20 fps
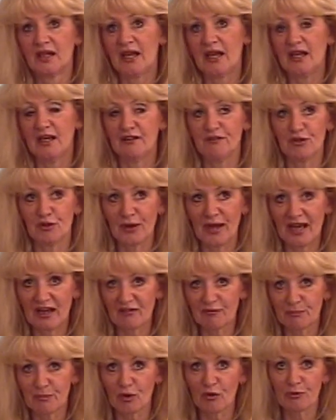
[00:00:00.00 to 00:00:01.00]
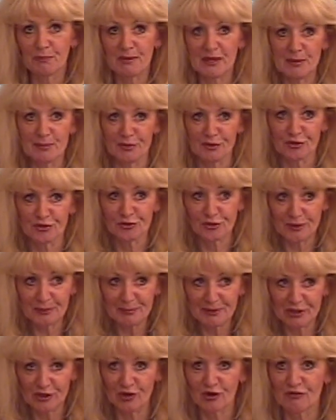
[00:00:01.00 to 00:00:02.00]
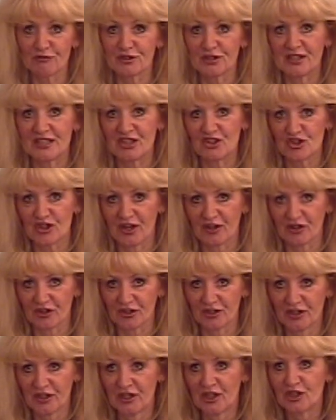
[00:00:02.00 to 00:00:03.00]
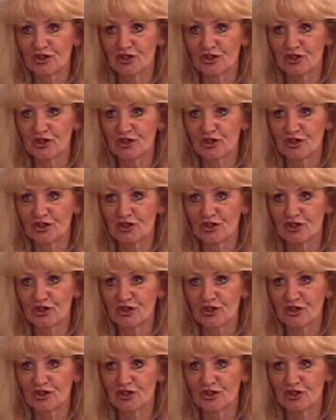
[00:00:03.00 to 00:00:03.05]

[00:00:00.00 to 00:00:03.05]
And if you have both people tripping over each other,